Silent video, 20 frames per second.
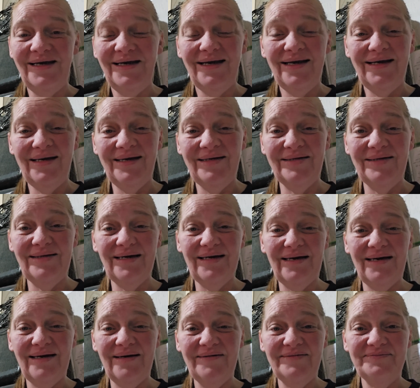
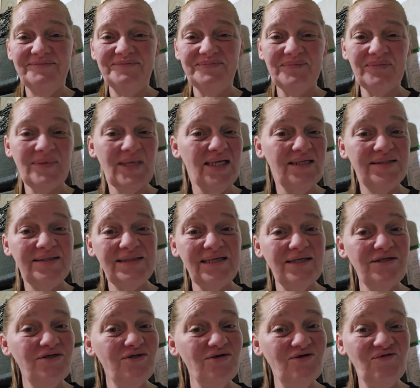and
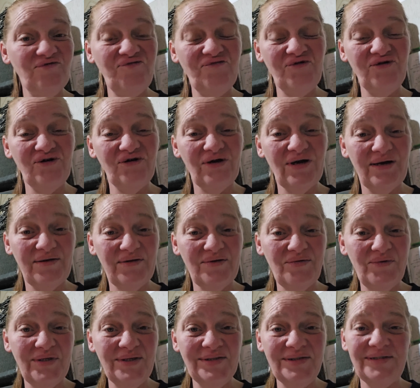stay tuned for other
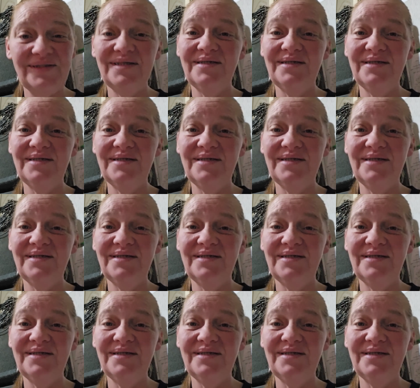ones.